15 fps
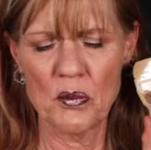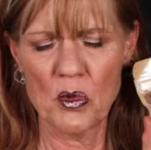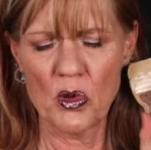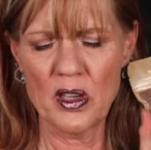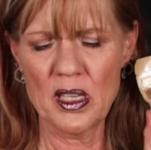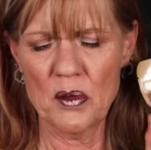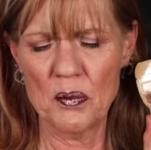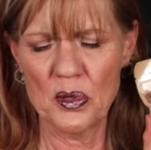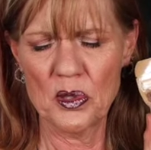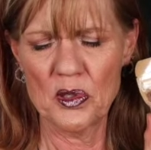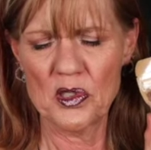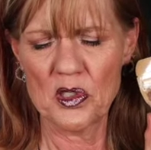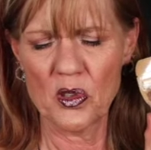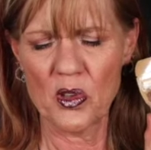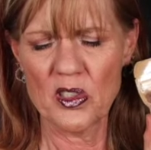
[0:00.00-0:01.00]
morning
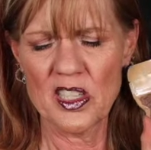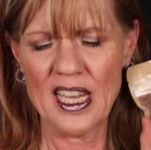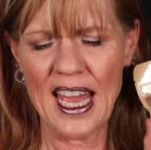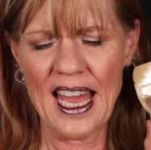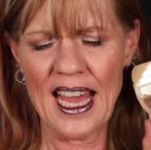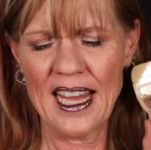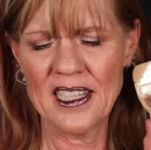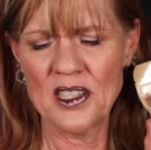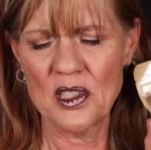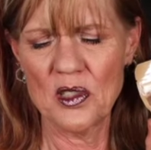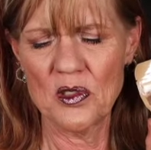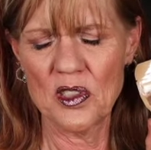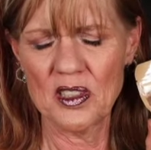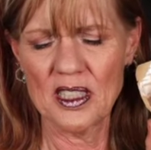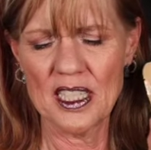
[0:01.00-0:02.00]
boost, or to add
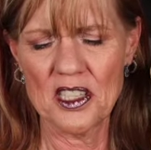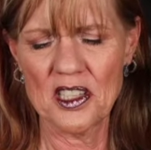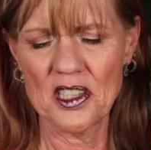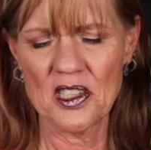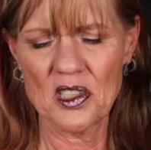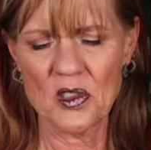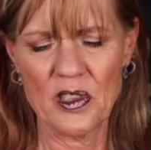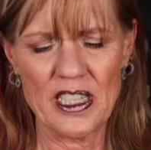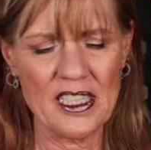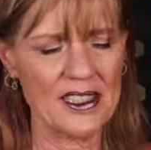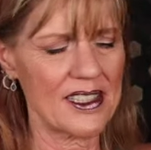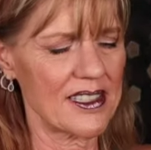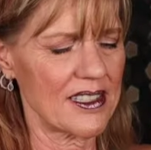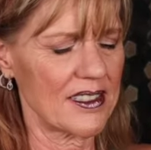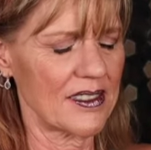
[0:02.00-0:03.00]
to delicious
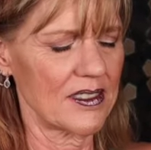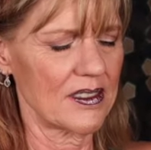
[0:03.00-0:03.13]
treats.